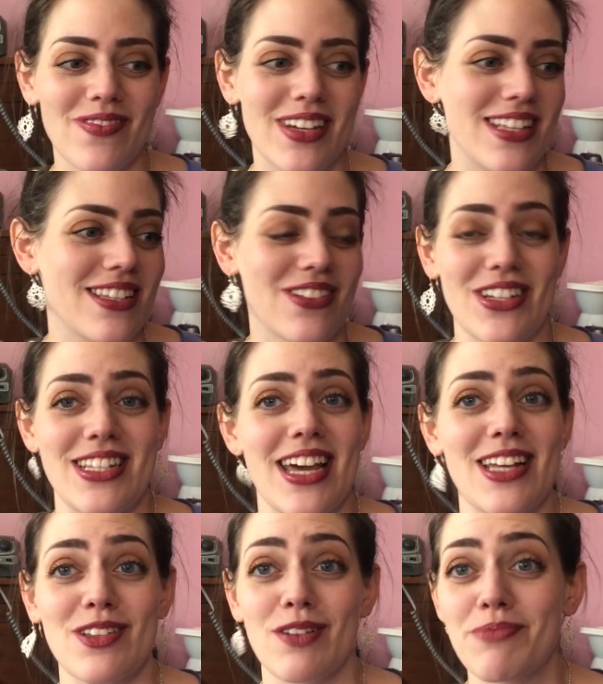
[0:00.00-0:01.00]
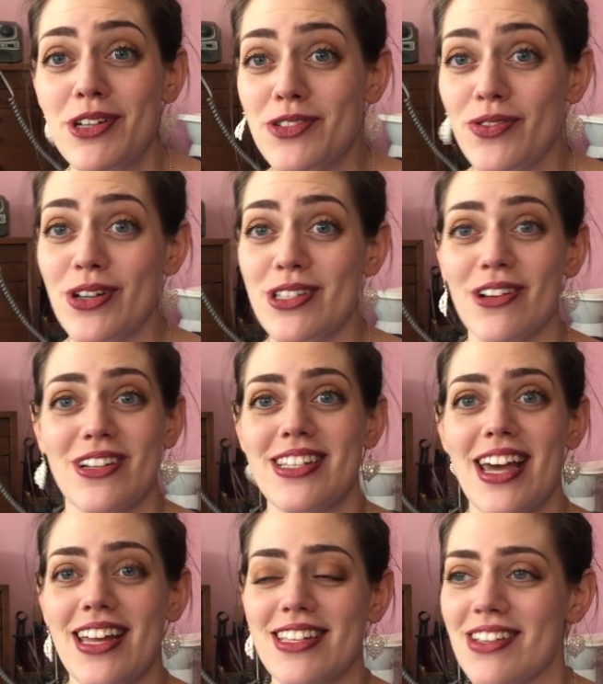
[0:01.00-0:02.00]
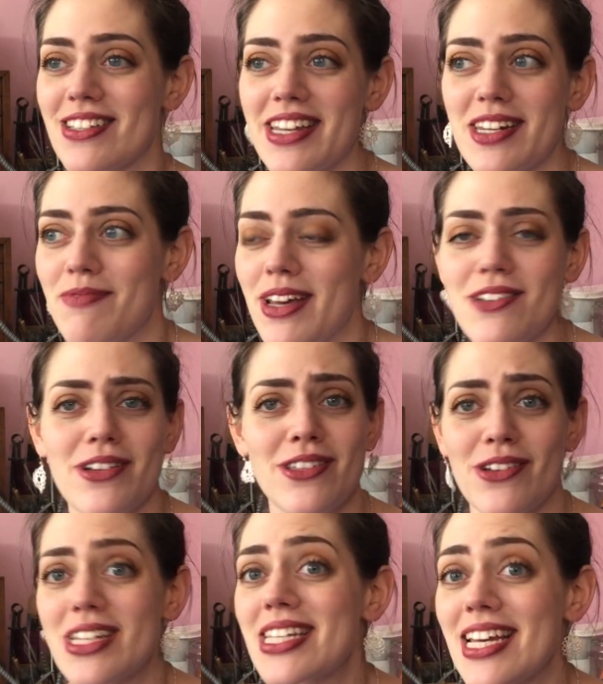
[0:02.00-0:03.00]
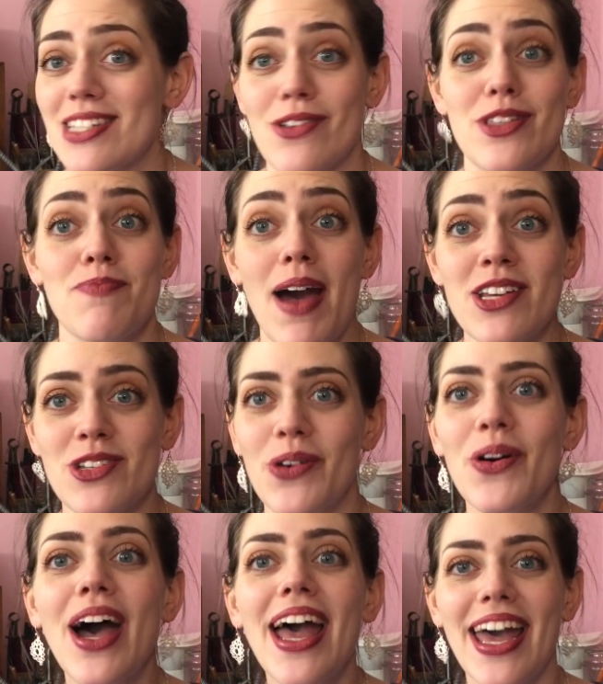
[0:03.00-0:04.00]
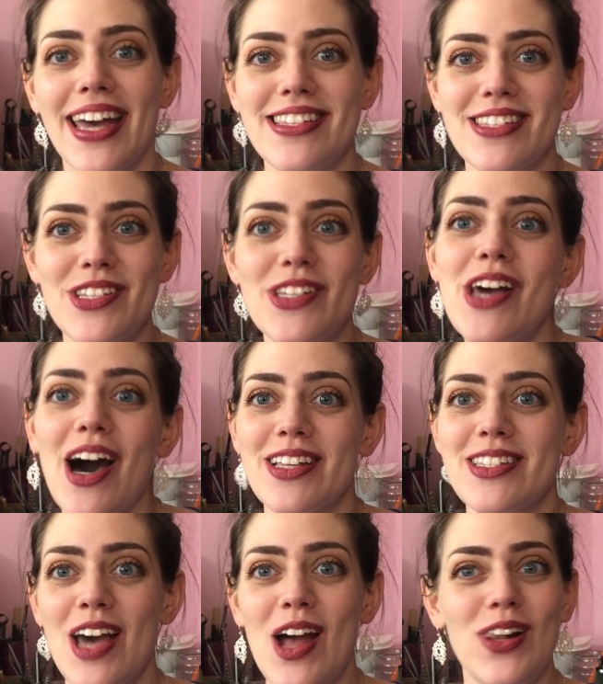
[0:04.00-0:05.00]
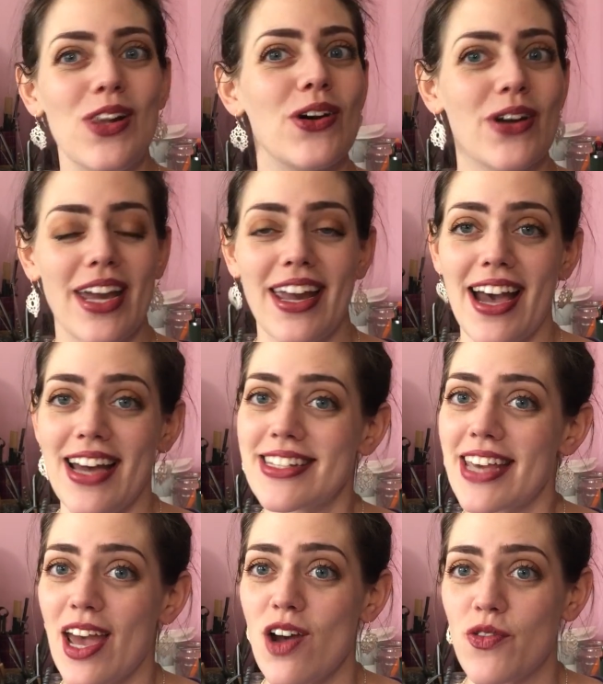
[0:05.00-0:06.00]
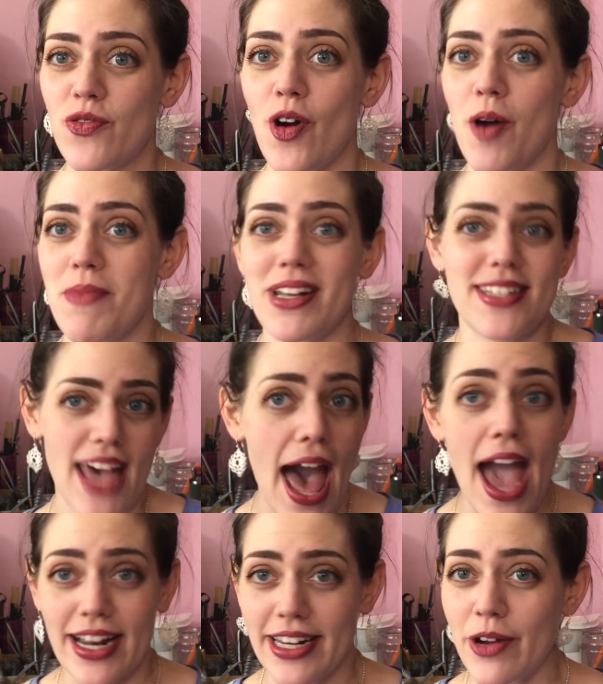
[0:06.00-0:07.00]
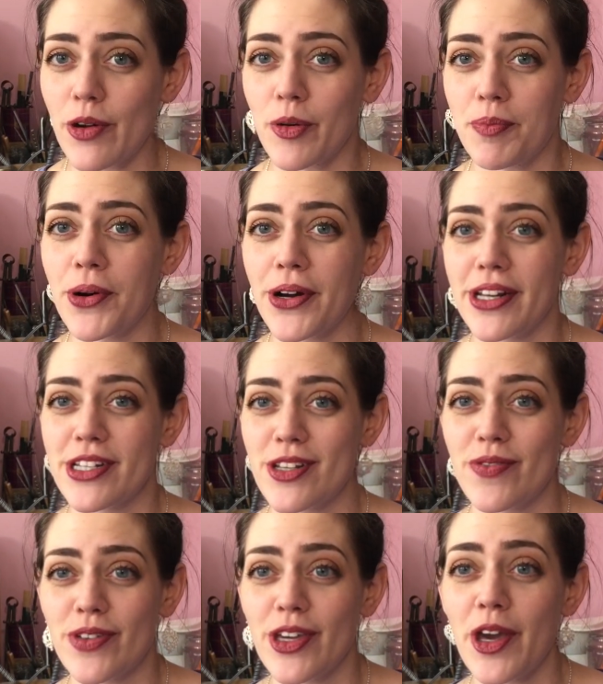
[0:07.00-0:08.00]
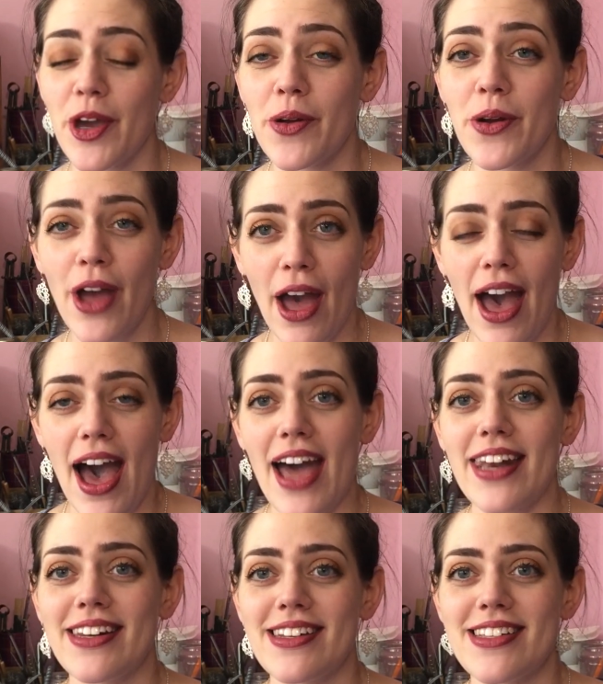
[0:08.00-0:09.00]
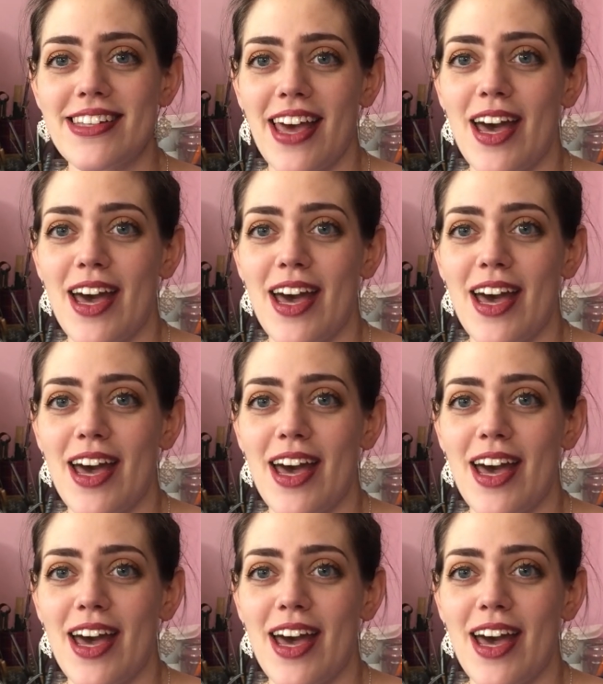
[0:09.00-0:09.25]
it's not to say it's not beautiful, it's not to say it's not sentimental, it's not to say it's not special. It's just looking at it from a technical point of view. And